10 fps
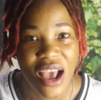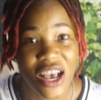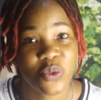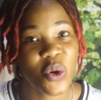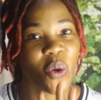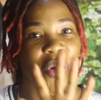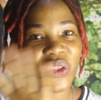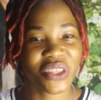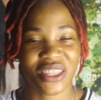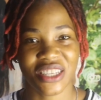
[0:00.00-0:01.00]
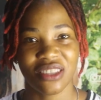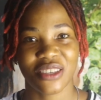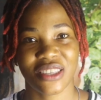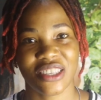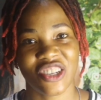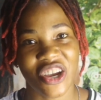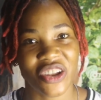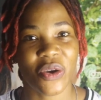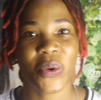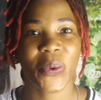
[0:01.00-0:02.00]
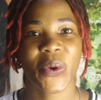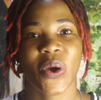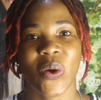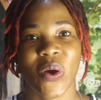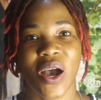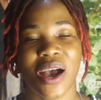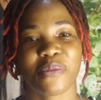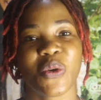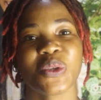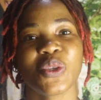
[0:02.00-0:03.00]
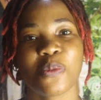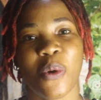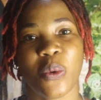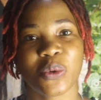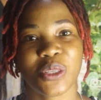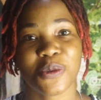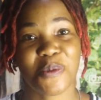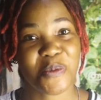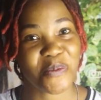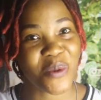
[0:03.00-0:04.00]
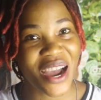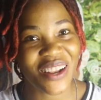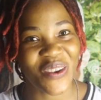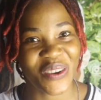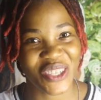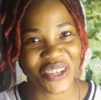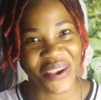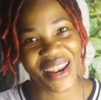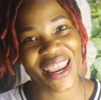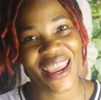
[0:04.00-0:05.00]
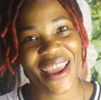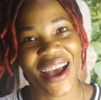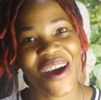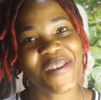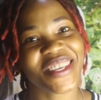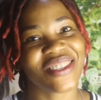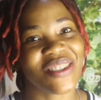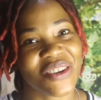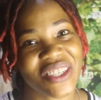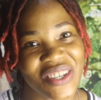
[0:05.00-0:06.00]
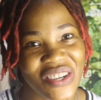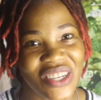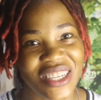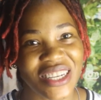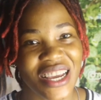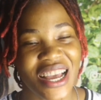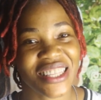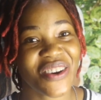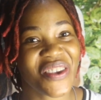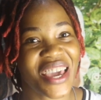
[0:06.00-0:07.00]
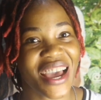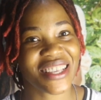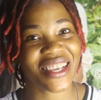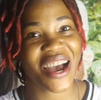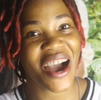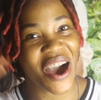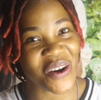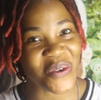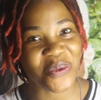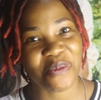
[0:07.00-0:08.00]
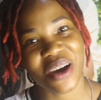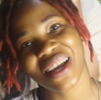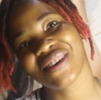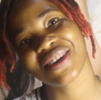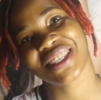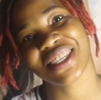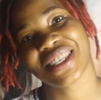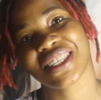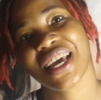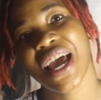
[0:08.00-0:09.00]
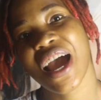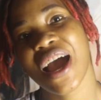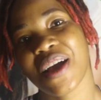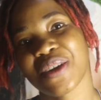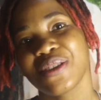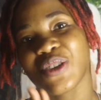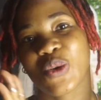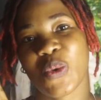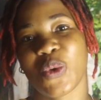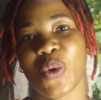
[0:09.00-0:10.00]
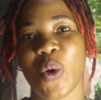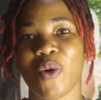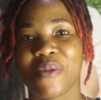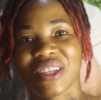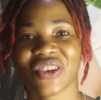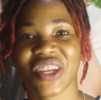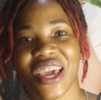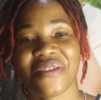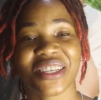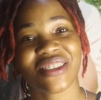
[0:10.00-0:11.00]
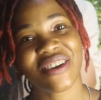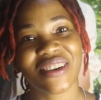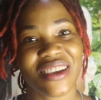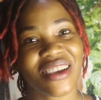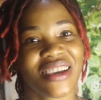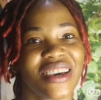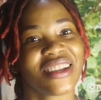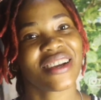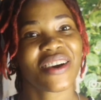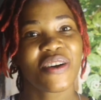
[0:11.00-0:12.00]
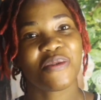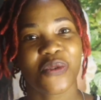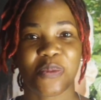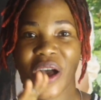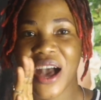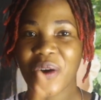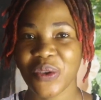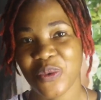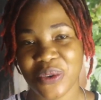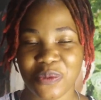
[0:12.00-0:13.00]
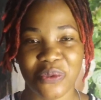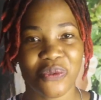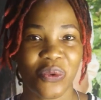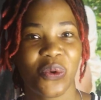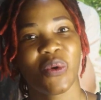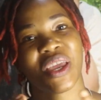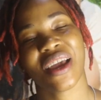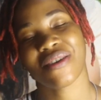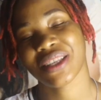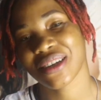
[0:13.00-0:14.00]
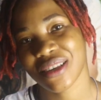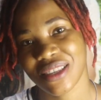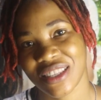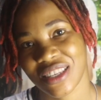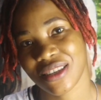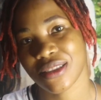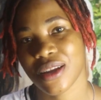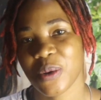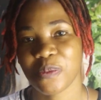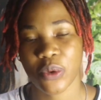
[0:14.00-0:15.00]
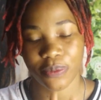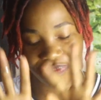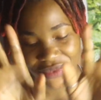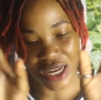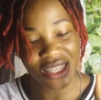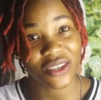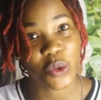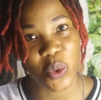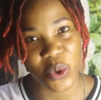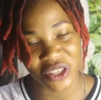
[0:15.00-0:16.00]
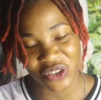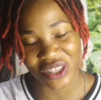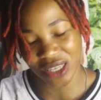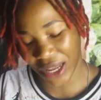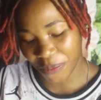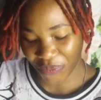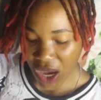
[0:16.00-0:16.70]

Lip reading: as we go on in this channel, I'm going to post my lock journey, how I started, and tell you guys how my locks is. I'm going to show you all my journey, how I started, from how it was before and how it is now, but that's not what we're doing today.